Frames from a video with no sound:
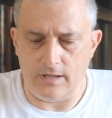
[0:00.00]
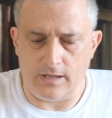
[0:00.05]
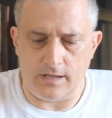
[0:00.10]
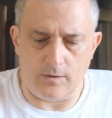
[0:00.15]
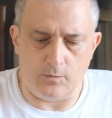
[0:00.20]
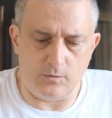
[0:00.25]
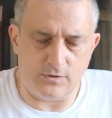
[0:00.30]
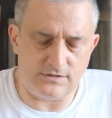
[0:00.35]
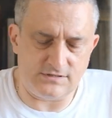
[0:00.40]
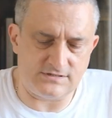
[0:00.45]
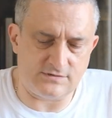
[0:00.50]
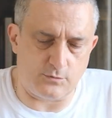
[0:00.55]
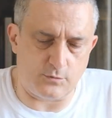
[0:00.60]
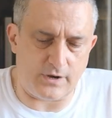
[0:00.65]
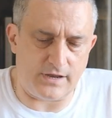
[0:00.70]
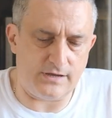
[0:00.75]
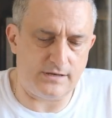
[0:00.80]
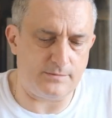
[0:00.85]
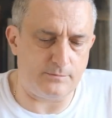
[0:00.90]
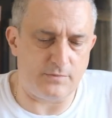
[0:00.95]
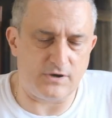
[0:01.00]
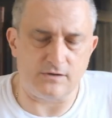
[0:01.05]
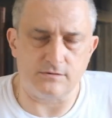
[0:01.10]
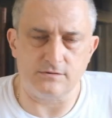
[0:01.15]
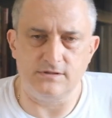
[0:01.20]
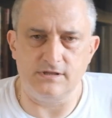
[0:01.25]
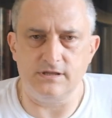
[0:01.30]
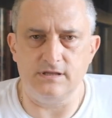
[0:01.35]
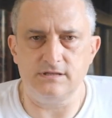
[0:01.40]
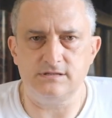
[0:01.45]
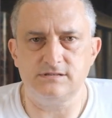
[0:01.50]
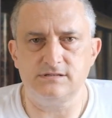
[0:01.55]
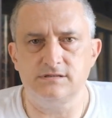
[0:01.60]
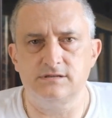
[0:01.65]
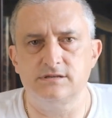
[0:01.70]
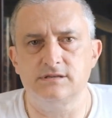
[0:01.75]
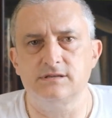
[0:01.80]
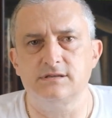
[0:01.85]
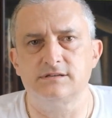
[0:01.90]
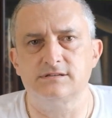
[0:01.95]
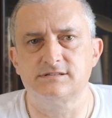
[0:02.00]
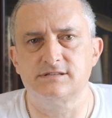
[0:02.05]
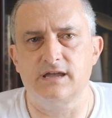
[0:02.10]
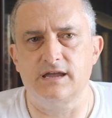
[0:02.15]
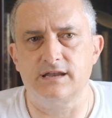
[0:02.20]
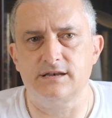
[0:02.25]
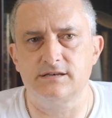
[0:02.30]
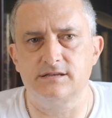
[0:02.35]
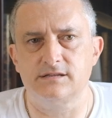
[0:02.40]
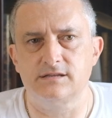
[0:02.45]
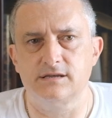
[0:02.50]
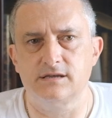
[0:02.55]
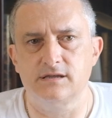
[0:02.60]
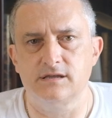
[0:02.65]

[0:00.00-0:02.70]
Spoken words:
And what is great about this is that